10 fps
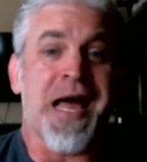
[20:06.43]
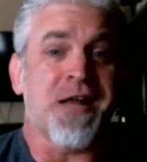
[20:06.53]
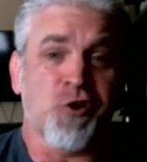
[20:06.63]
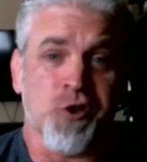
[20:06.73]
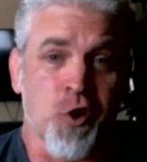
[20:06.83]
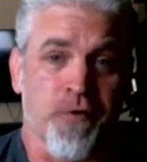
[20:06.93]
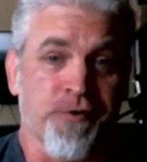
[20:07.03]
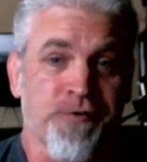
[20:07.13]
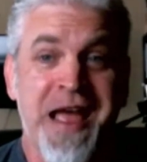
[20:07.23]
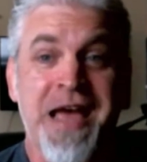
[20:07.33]
They're not just
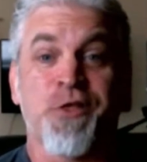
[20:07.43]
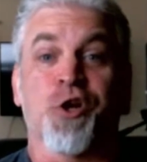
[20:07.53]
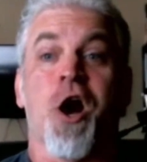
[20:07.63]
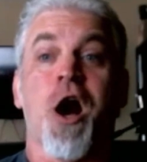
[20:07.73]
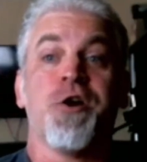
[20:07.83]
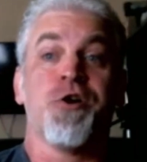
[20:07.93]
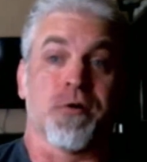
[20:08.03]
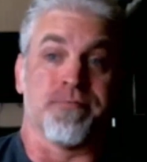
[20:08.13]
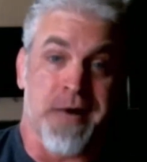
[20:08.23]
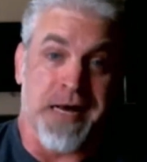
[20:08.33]
over fat, they're
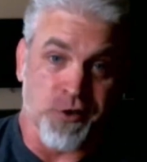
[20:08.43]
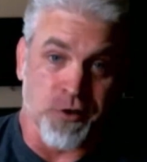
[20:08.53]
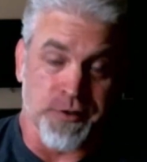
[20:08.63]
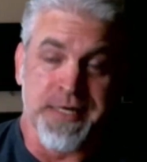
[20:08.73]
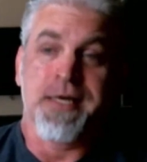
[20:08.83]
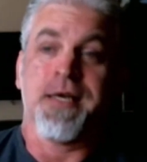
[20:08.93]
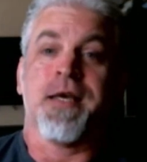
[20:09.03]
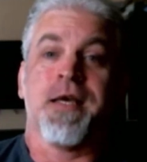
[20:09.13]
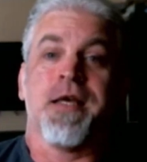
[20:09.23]
under muscled.